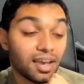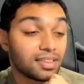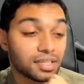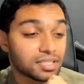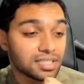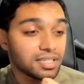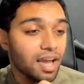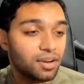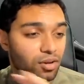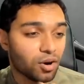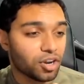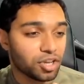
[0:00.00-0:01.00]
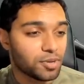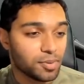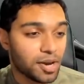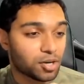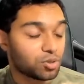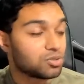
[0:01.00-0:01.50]
This is not an argument
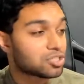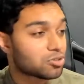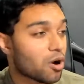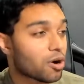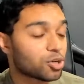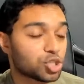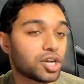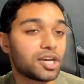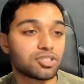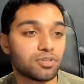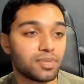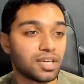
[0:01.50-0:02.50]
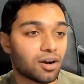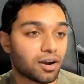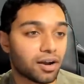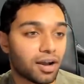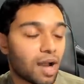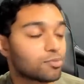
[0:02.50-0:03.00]
about who's stronger, Shanks or Mihawk.
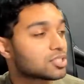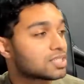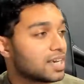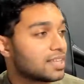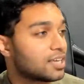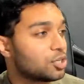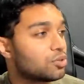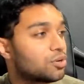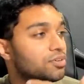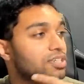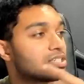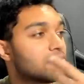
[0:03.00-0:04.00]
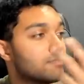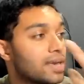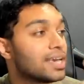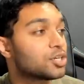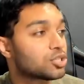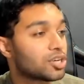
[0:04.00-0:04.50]
I'm just saying that you don't need to
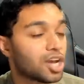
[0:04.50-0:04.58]
make shit